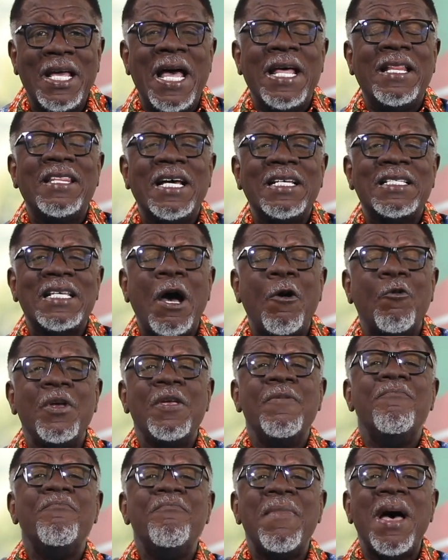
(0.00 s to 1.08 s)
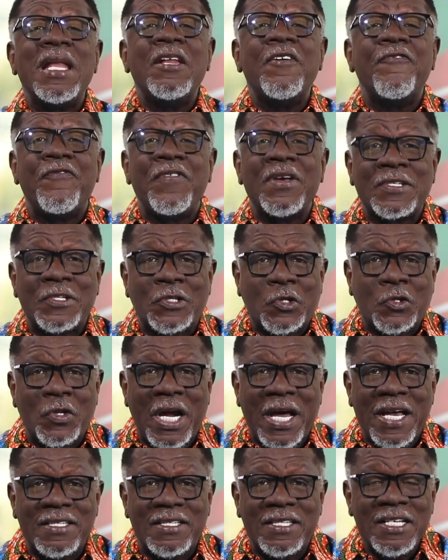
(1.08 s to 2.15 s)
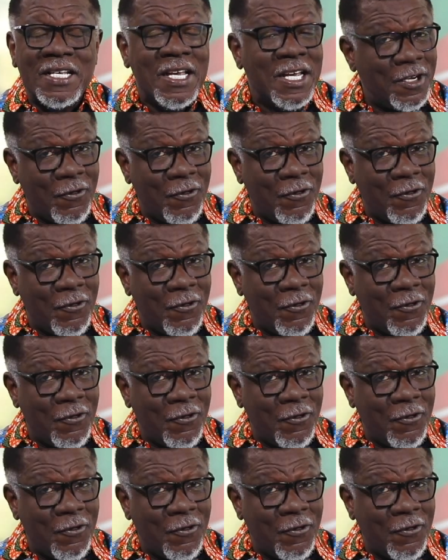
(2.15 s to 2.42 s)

And that's how we manifest Christ.